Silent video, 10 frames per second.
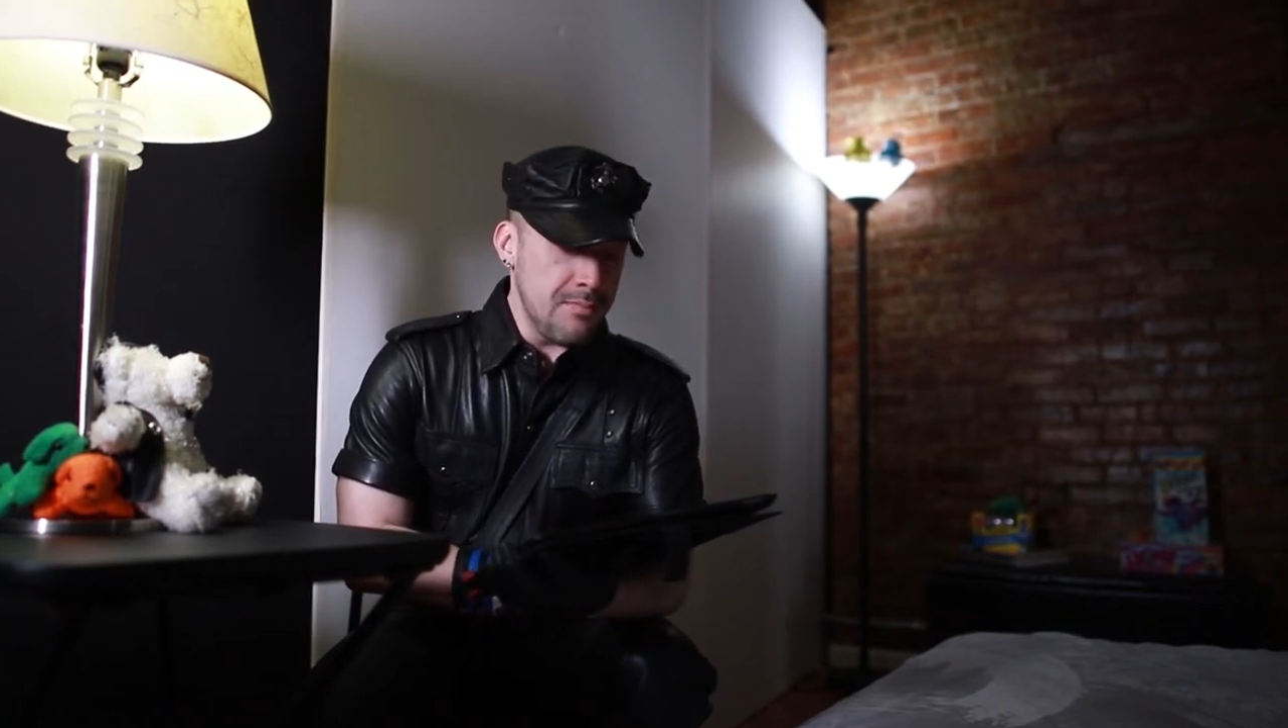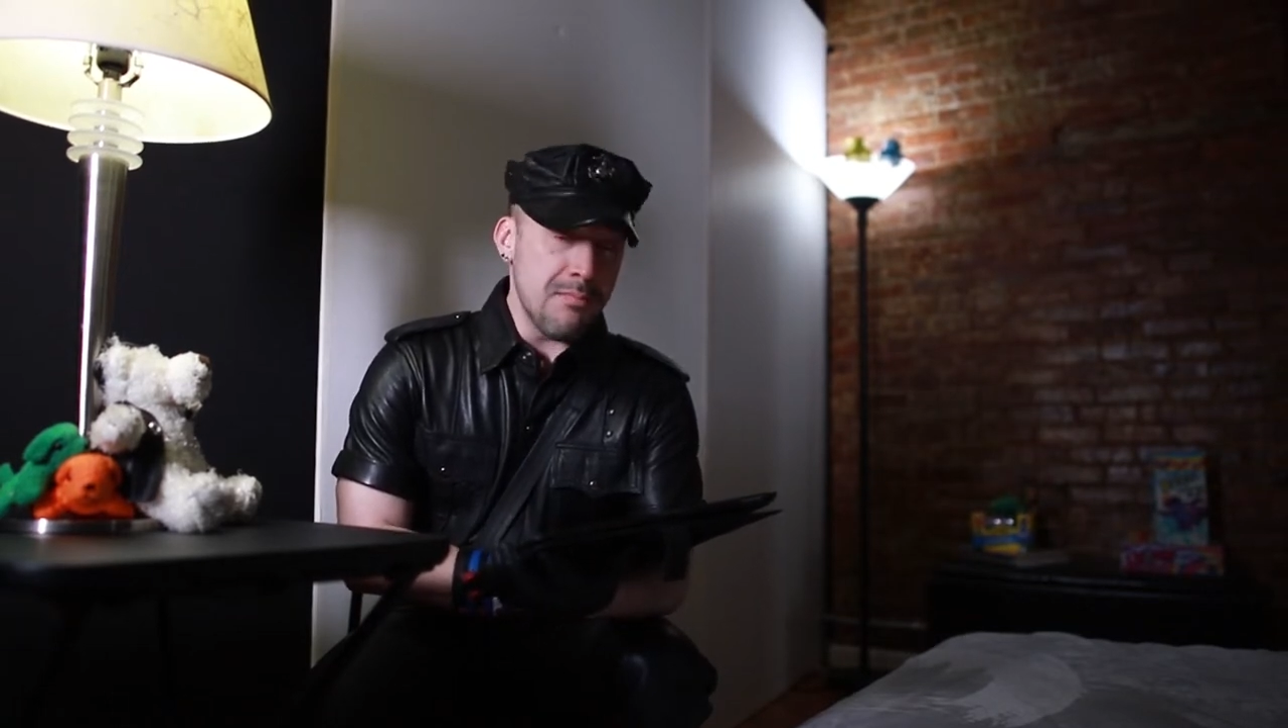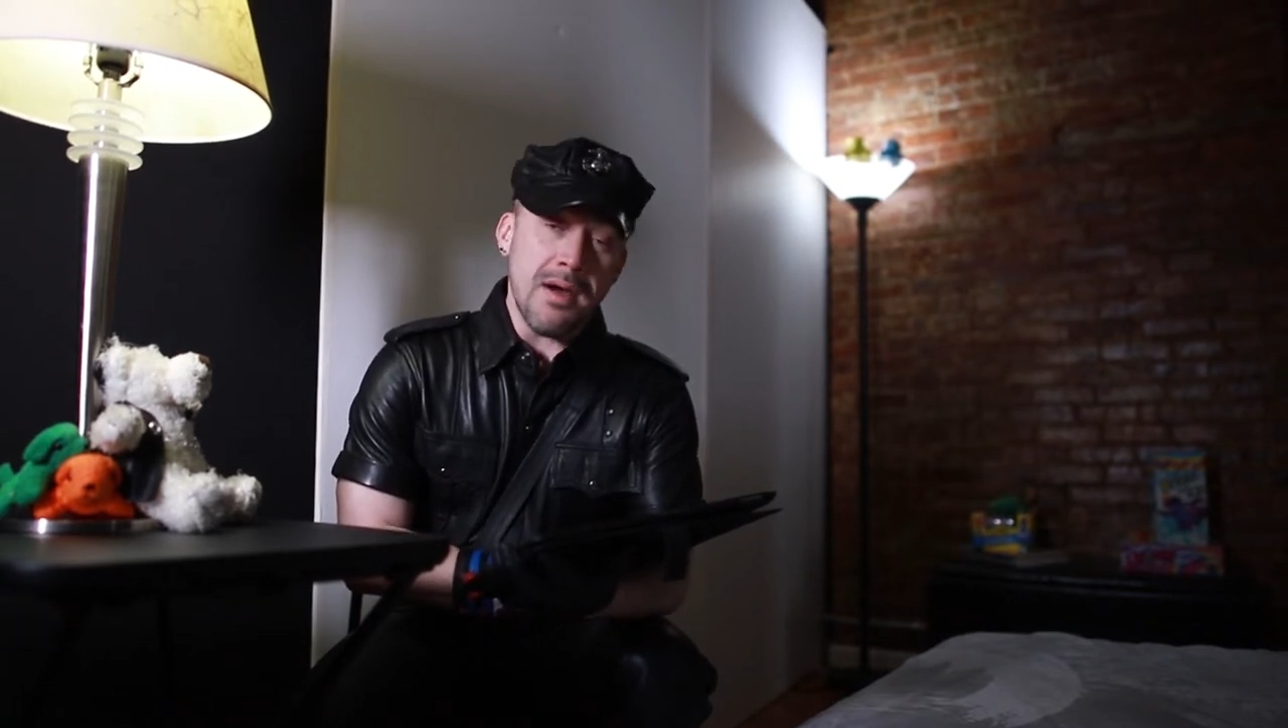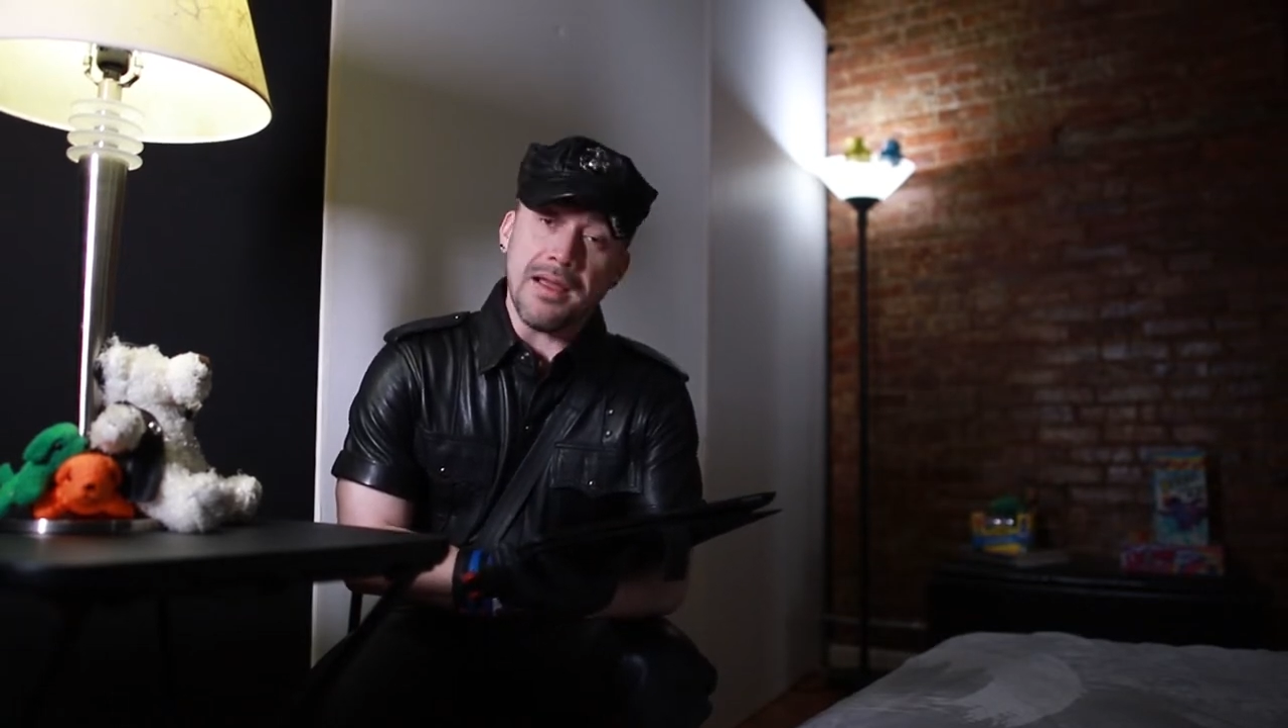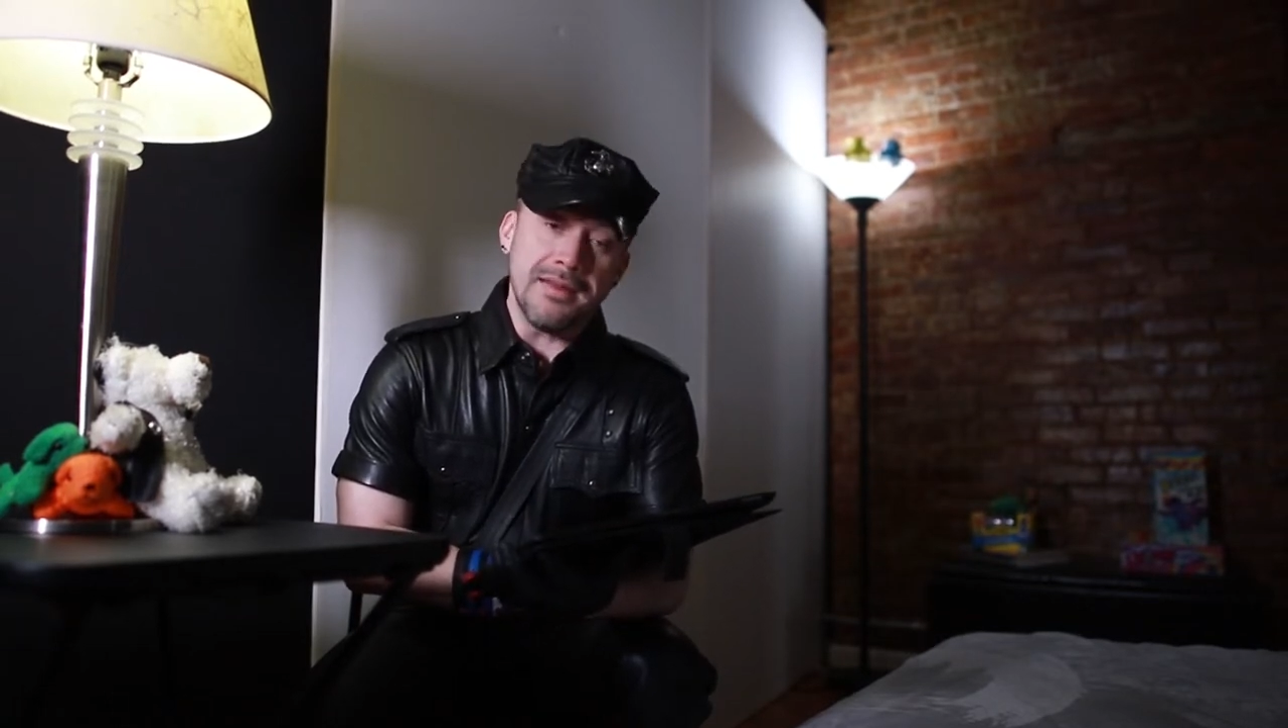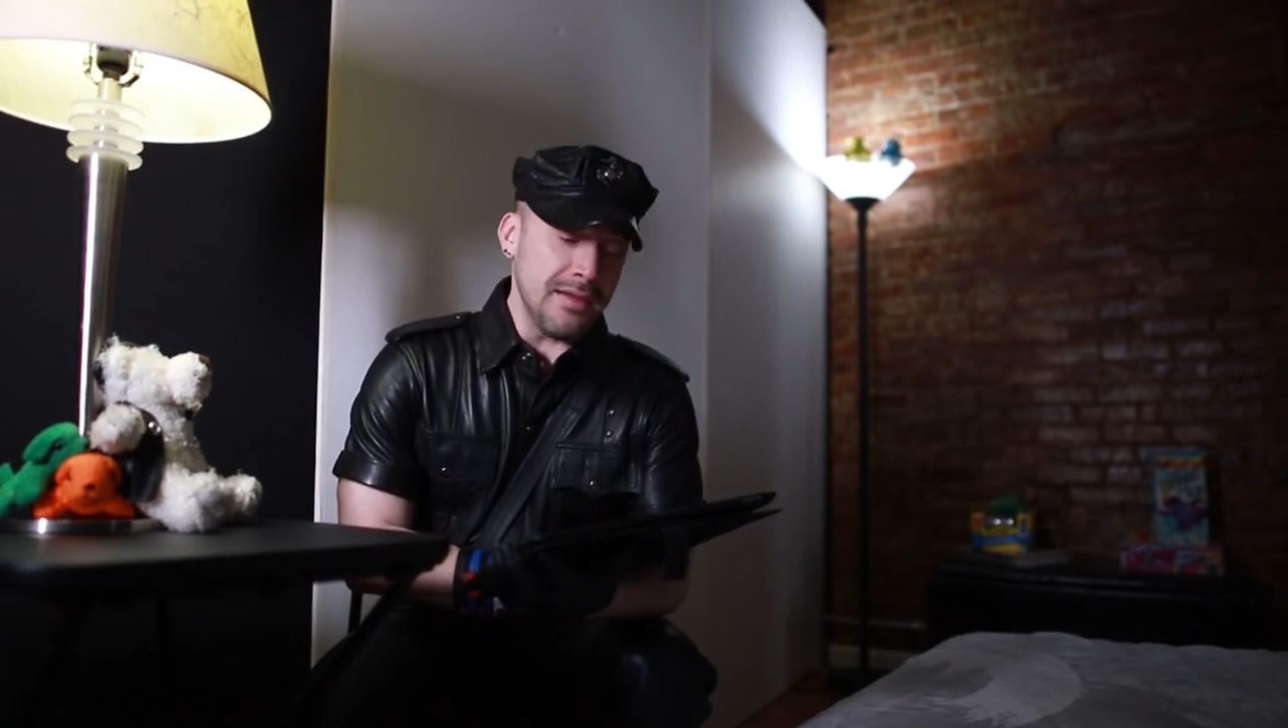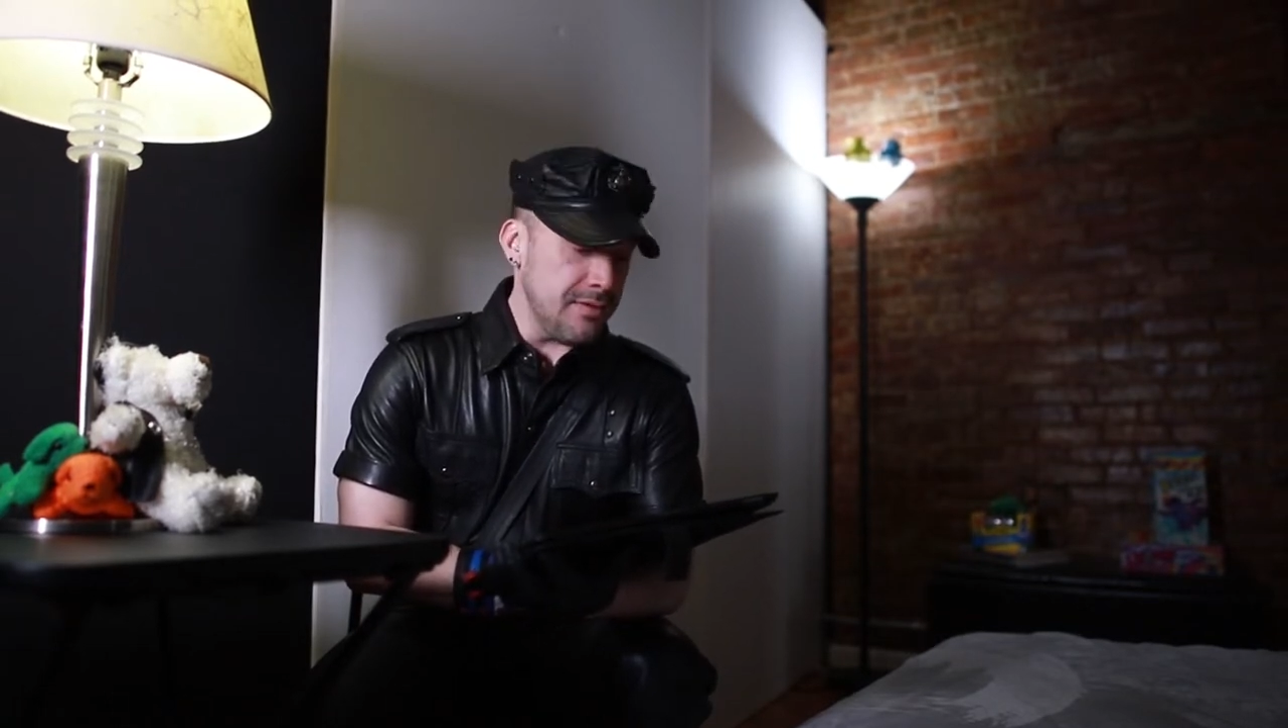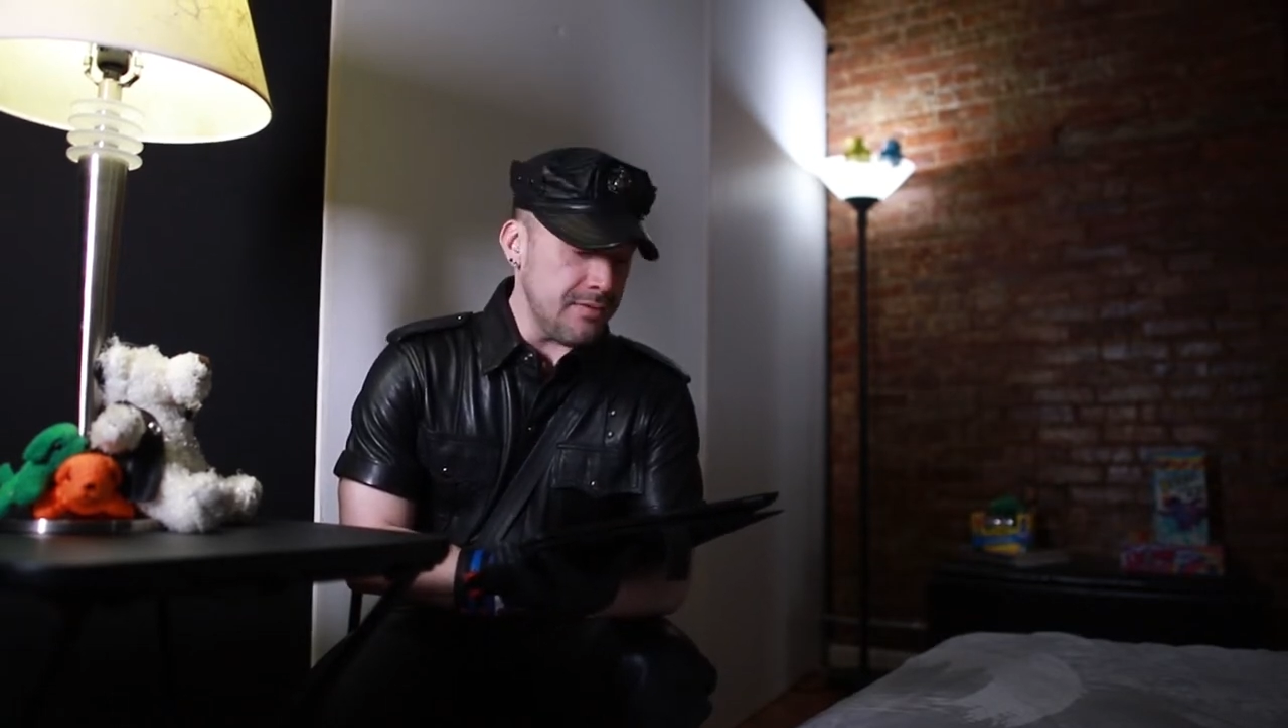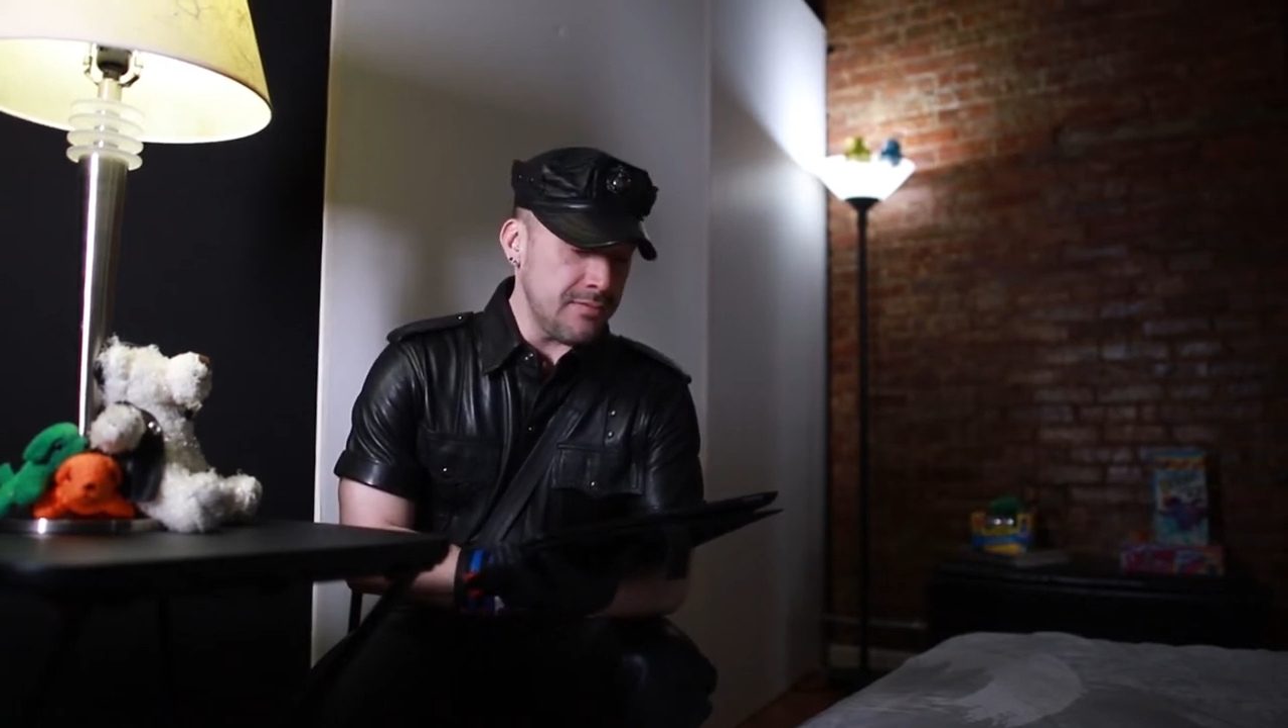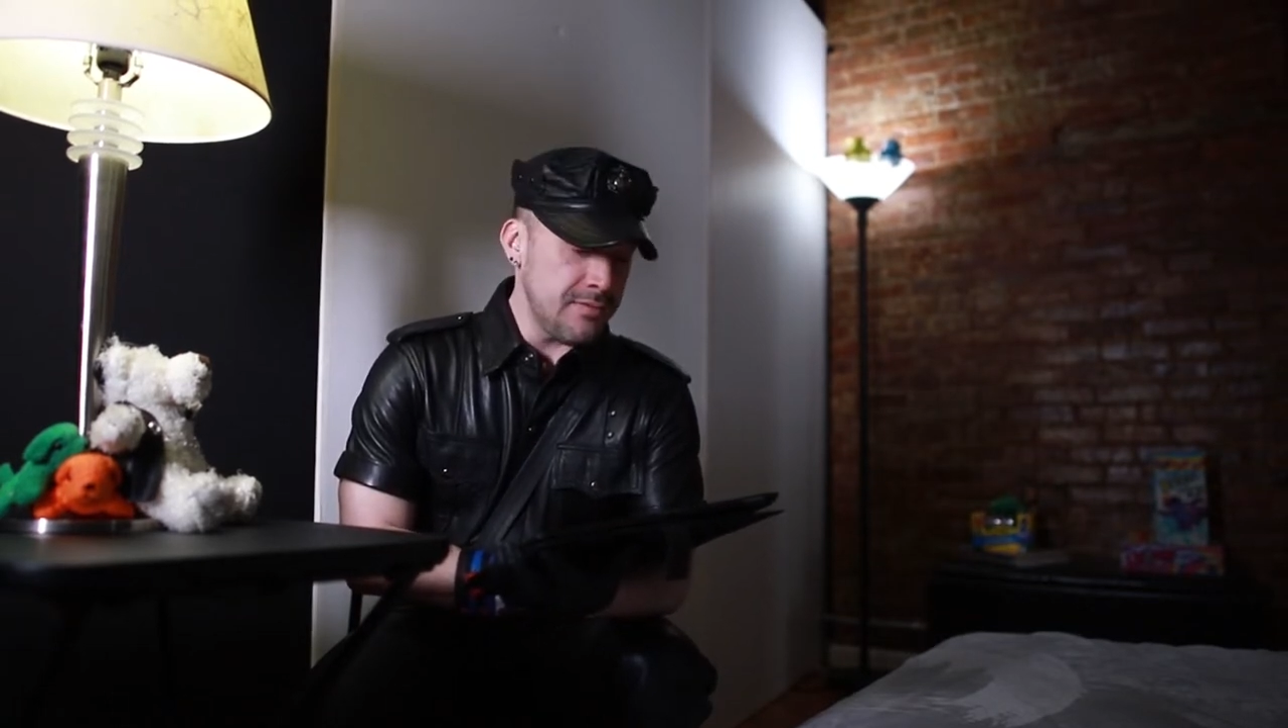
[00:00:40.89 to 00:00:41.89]
My
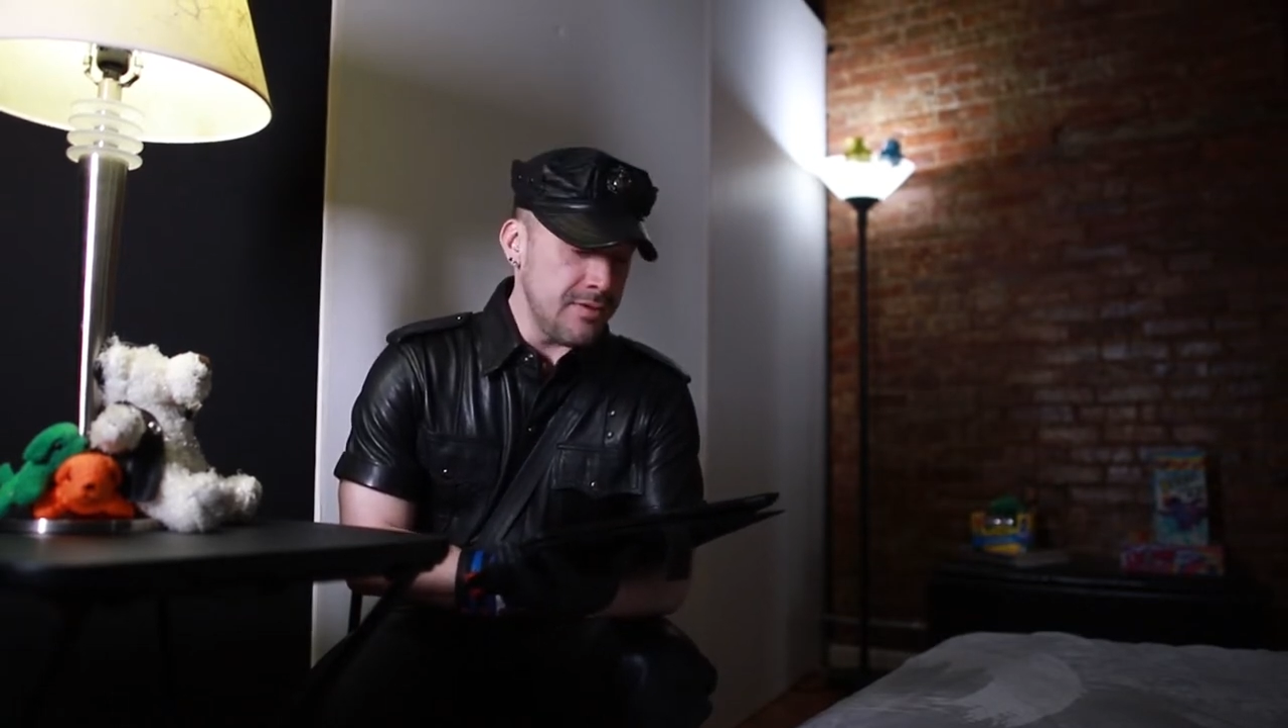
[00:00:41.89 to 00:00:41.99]
dear,